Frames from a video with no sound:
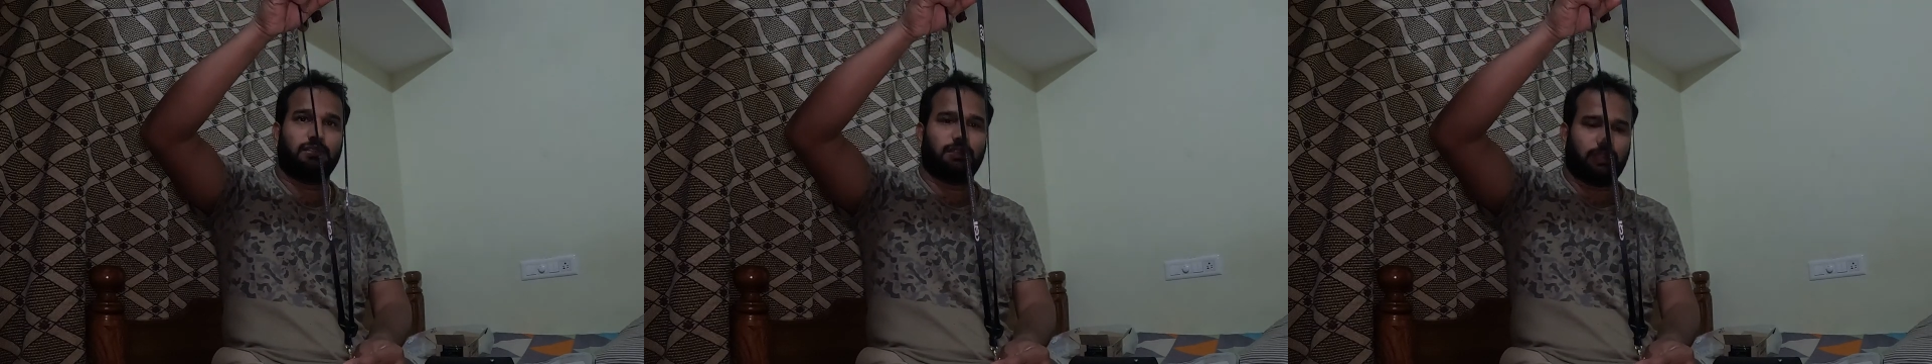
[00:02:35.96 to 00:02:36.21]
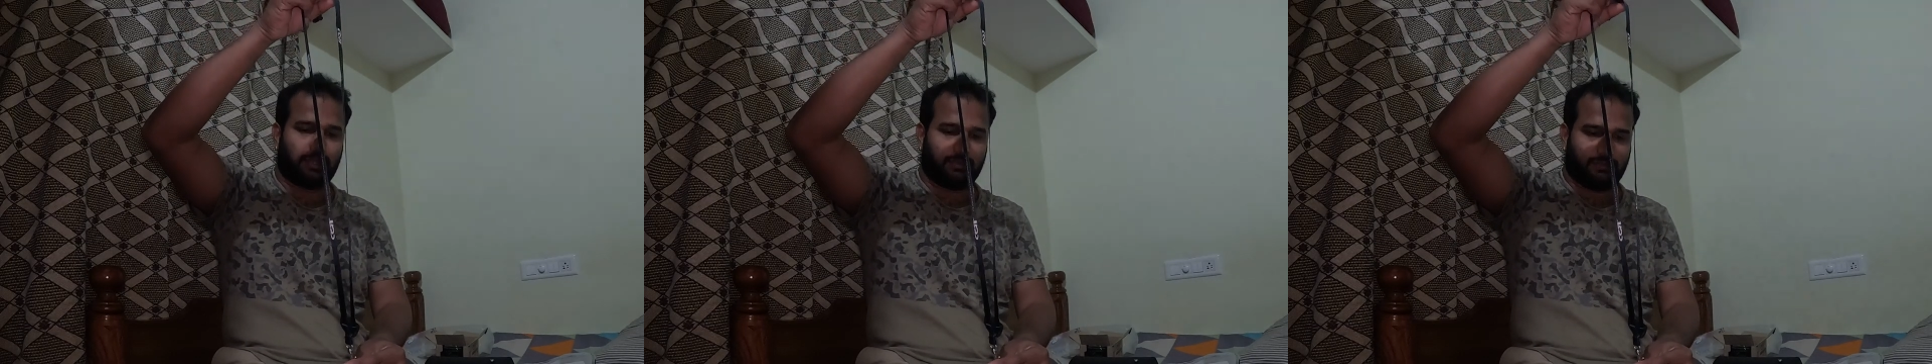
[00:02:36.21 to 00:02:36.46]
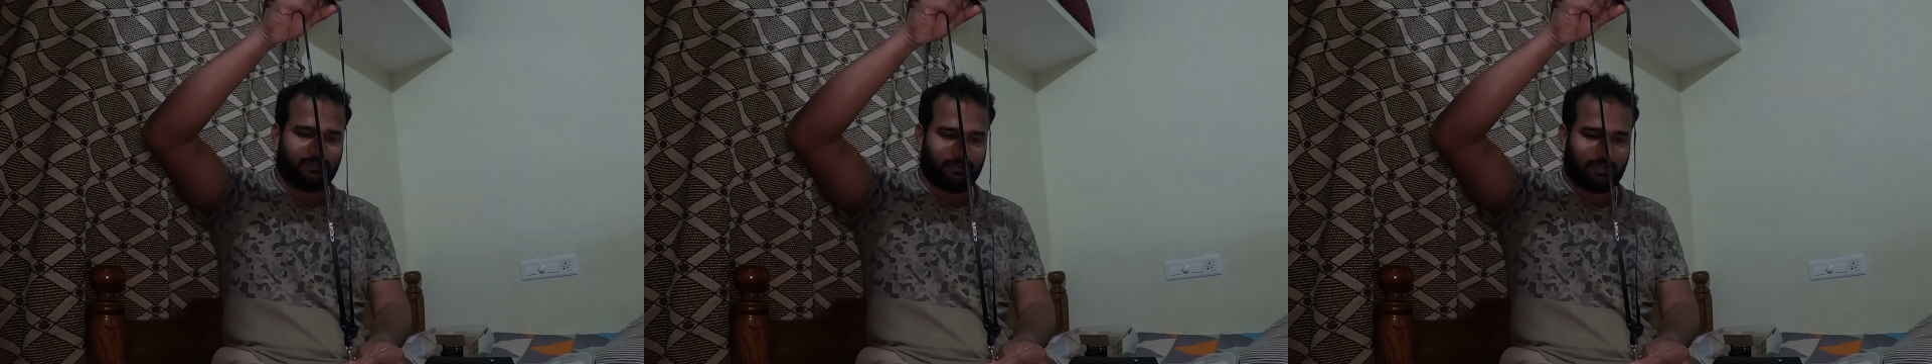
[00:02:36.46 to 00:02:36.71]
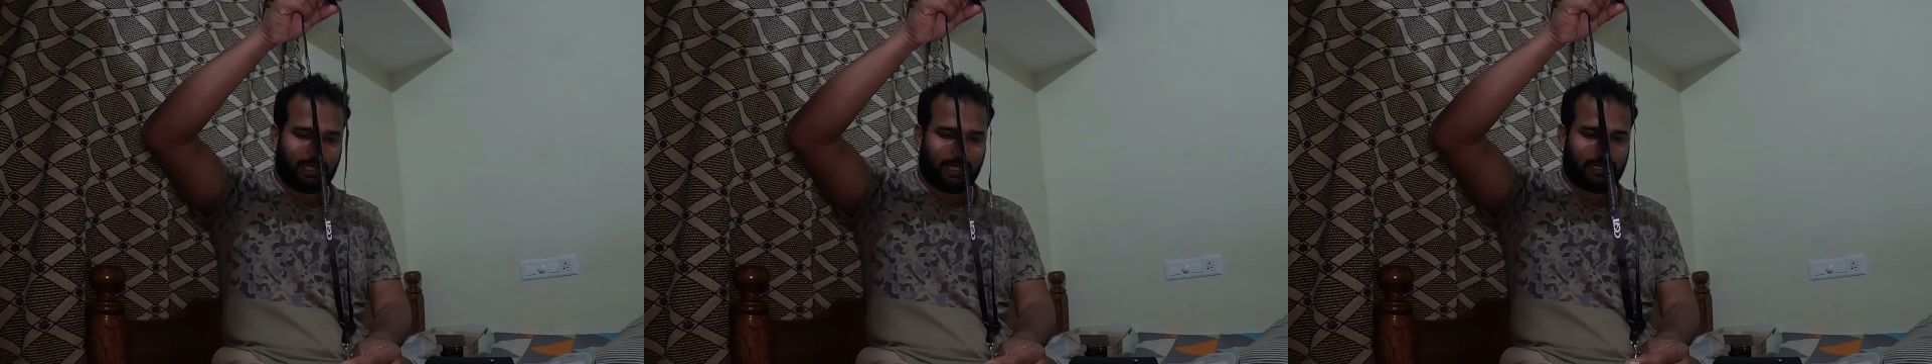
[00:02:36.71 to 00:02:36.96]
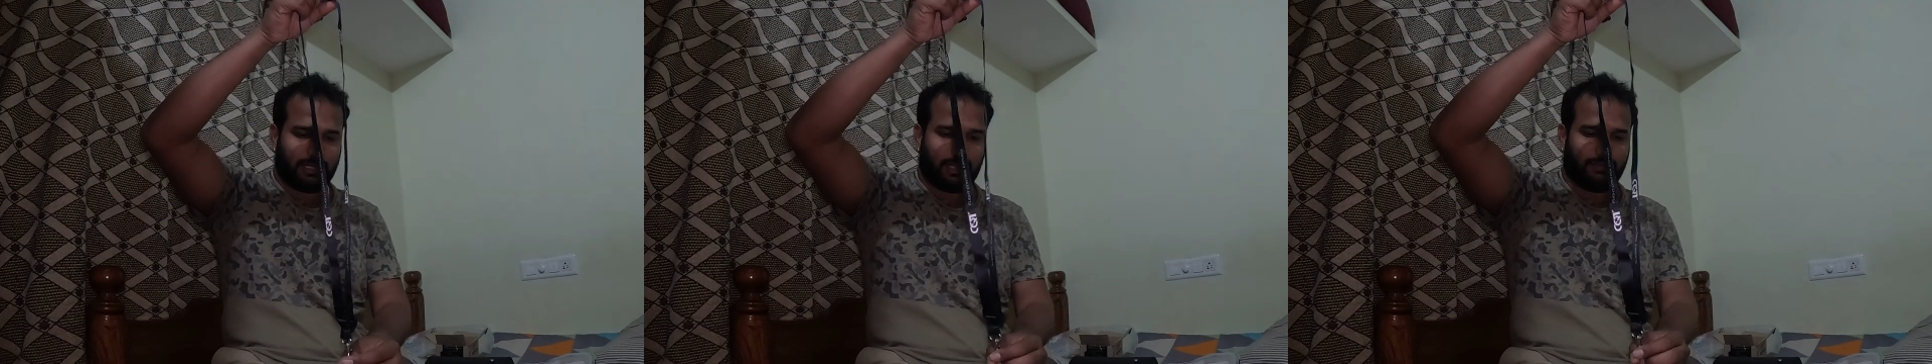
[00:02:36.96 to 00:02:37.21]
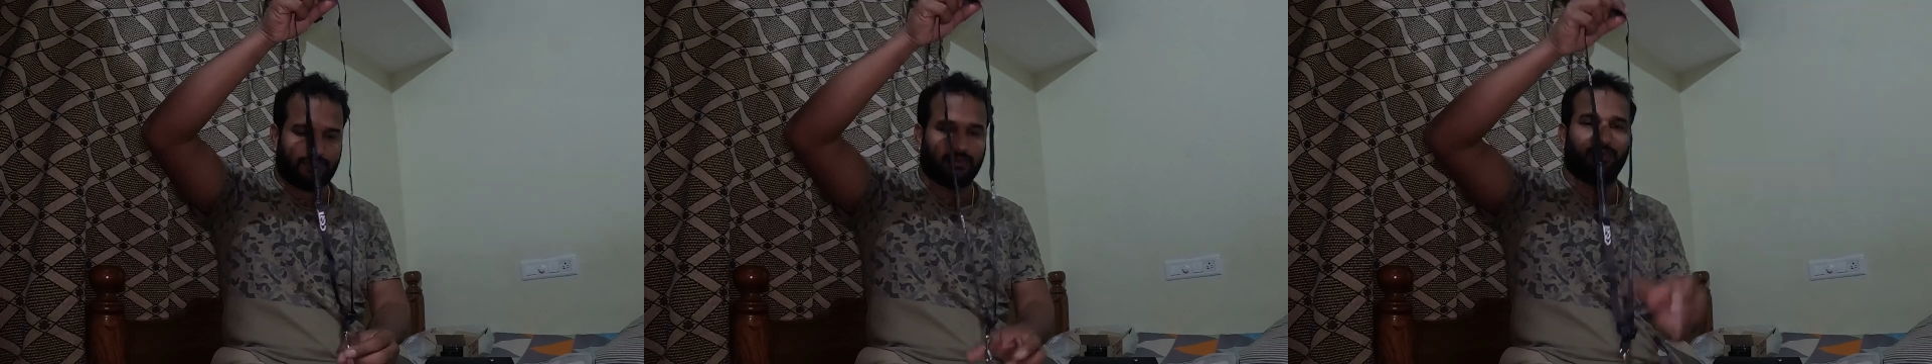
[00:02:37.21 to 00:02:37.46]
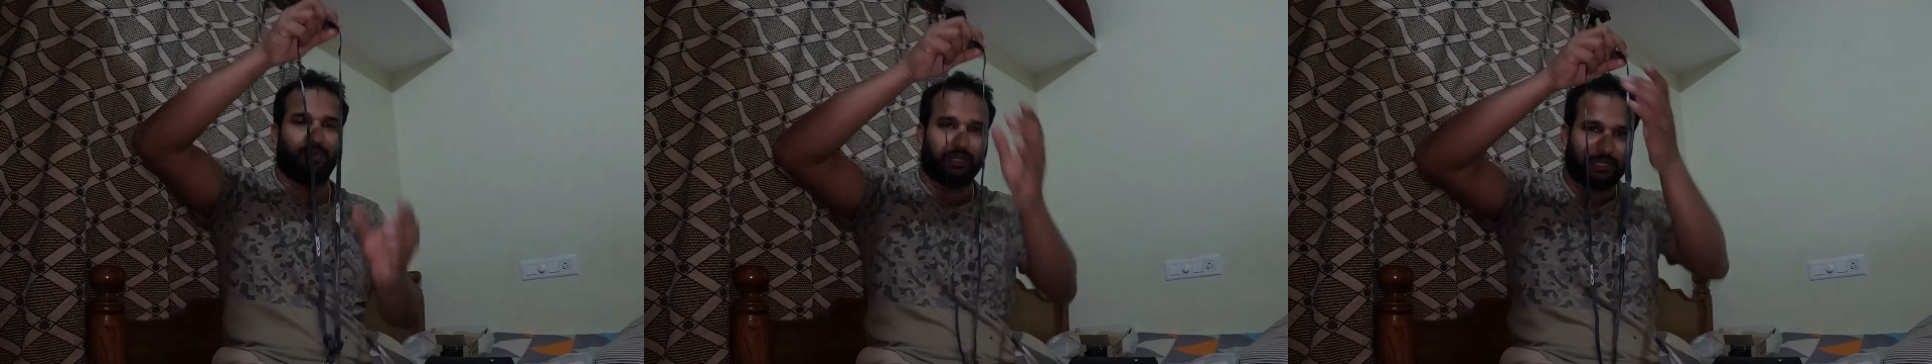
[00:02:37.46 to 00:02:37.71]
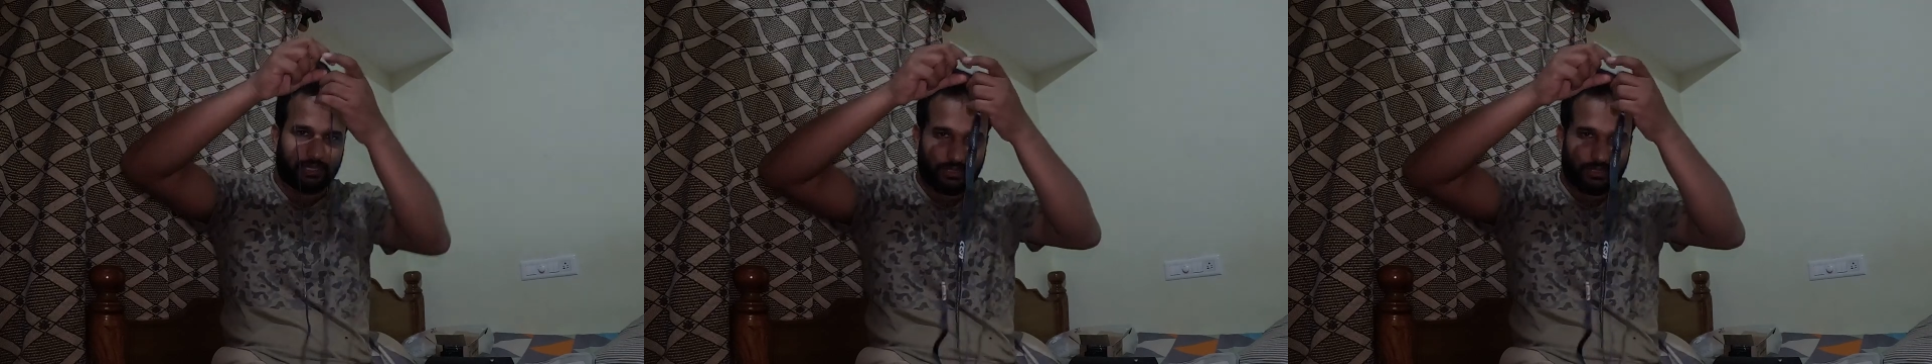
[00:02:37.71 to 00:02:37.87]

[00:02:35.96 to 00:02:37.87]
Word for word: is how I have to wear